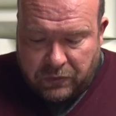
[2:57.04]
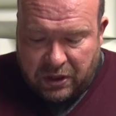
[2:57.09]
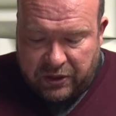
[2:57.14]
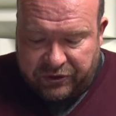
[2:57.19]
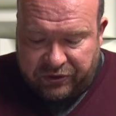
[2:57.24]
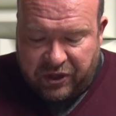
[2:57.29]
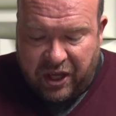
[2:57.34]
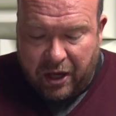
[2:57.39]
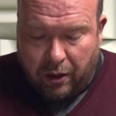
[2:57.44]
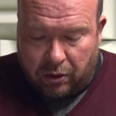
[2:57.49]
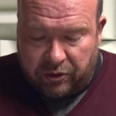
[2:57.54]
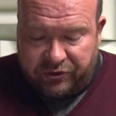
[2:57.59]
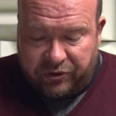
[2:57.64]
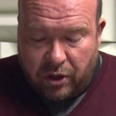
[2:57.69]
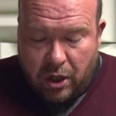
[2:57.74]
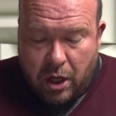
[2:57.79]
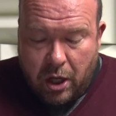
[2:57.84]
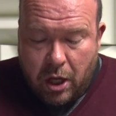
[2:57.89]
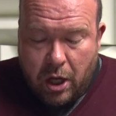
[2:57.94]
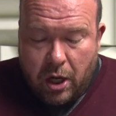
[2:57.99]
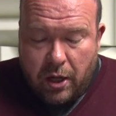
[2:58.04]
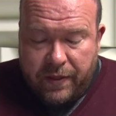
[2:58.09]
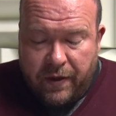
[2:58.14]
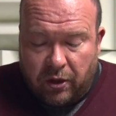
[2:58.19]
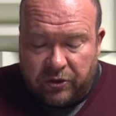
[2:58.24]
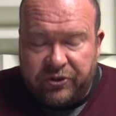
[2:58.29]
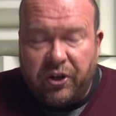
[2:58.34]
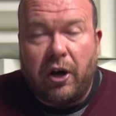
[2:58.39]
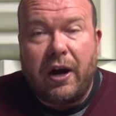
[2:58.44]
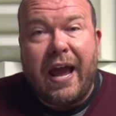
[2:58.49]
skills.
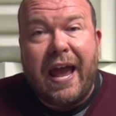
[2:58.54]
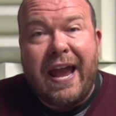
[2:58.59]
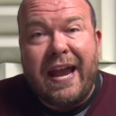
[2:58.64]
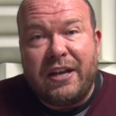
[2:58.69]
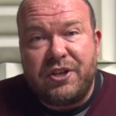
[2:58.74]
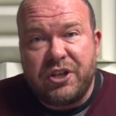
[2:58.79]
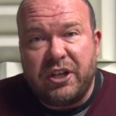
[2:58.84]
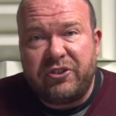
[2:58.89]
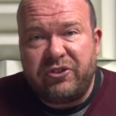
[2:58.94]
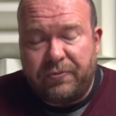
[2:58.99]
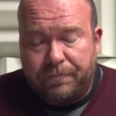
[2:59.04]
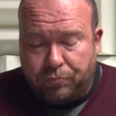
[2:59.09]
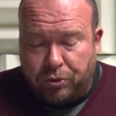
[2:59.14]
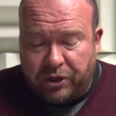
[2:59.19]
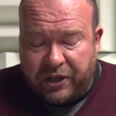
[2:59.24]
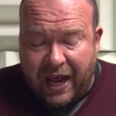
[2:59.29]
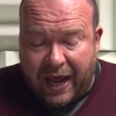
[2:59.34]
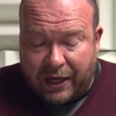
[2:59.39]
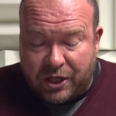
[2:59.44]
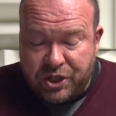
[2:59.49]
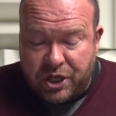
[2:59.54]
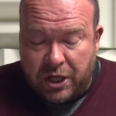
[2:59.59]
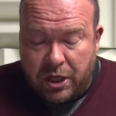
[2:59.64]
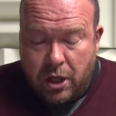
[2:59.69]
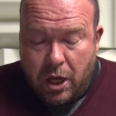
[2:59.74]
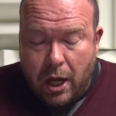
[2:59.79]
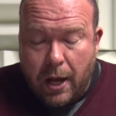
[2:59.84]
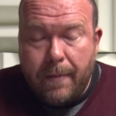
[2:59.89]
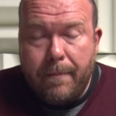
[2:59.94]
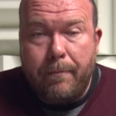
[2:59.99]
Those are Aegis, protection,
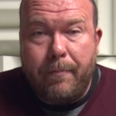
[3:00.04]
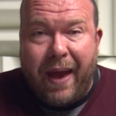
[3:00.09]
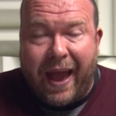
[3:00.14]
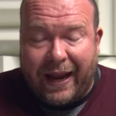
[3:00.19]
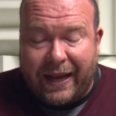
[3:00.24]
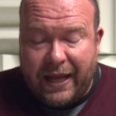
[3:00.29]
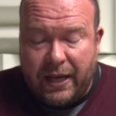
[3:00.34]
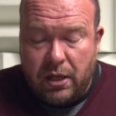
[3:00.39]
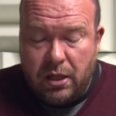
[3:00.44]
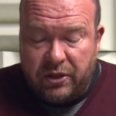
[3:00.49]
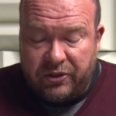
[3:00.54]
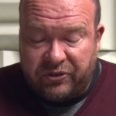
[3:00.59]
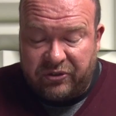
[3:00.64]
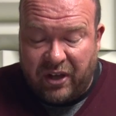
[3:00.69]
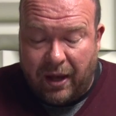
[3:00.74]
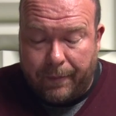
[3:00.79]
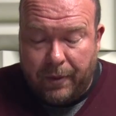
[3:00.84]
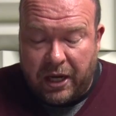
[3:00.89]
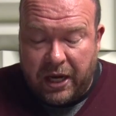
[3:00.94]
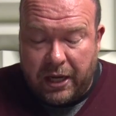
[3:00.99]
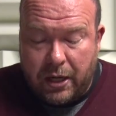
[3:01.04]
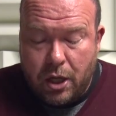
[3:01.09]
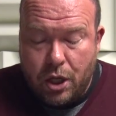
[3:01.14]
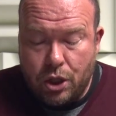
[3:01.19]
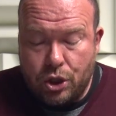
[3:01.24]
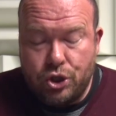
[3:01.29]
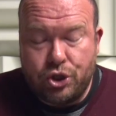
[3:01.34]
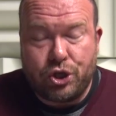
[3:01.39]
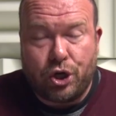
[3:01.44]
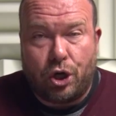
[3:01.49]
beckon, summoning,
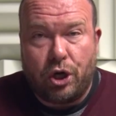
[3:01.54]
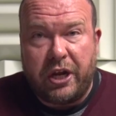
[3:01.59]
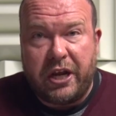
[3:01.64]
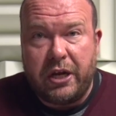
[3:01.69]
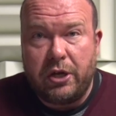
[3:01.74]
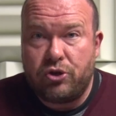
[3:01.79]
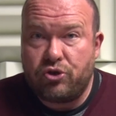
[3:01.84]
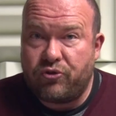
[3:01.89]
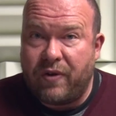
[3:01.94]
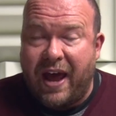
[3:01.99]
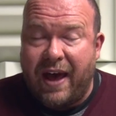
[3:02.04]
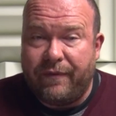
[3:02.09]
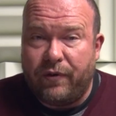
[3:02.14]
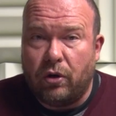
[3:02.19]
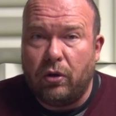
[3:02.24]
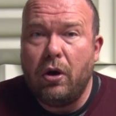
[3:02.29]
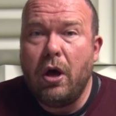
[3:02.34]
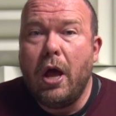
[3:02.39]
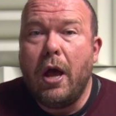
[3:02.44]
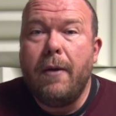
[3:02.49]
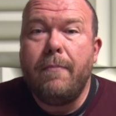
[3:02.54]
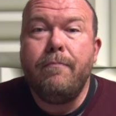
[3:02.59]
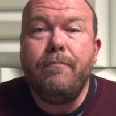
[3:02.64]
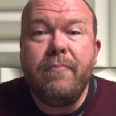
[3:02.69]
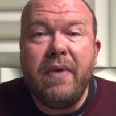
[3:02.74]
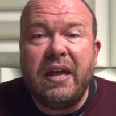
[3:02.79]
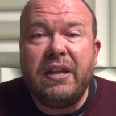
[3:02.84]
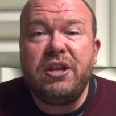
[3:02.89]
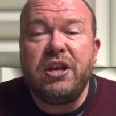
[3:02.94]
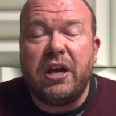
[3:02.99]
journey, travel,
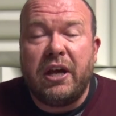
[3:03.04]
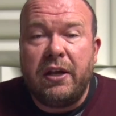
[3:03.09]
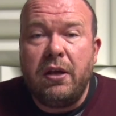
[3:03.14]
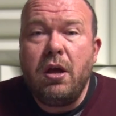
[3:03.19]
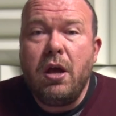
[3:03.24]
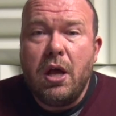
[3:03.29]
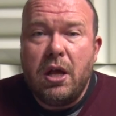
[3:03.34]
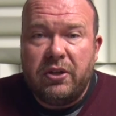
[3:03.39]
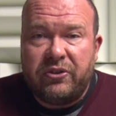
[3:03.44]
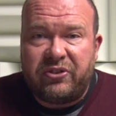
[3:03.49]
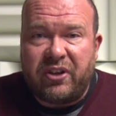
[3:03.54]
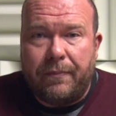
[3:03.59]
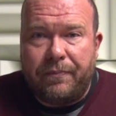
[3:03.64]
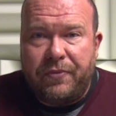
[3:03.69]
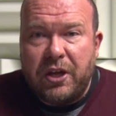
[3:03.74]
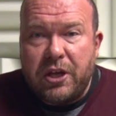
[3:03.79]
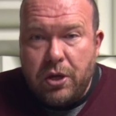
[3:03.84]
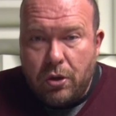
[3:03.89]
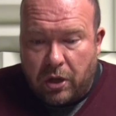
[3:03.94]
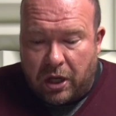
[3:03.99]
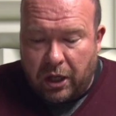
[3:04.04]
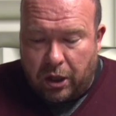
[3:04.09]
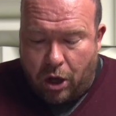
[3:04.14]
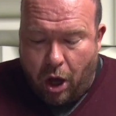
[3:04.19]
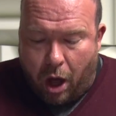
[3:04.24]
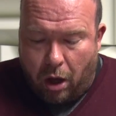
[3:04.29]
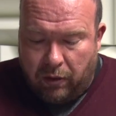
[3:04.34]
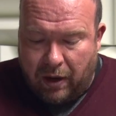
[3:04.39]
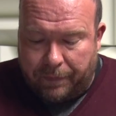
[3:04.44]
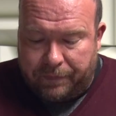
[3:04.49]
minion, something you can
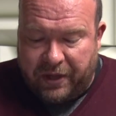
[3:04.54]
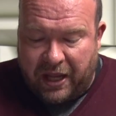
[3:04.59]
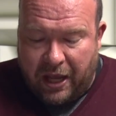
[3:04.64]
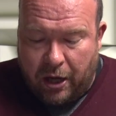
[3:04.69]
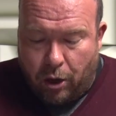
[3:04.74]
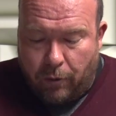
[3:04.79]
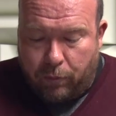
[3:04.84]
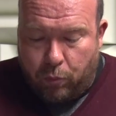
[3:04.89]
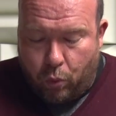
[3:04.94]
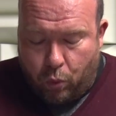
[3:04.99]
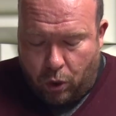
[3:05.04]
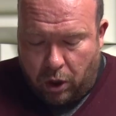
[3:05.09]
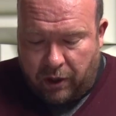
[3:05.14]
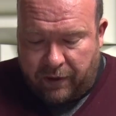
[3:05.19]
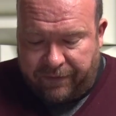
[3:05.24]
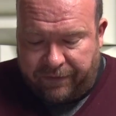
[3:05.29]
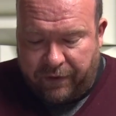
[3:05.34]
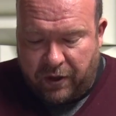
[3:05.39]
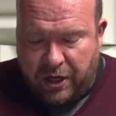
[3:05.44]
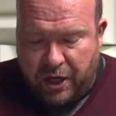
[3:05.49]
call up to help work for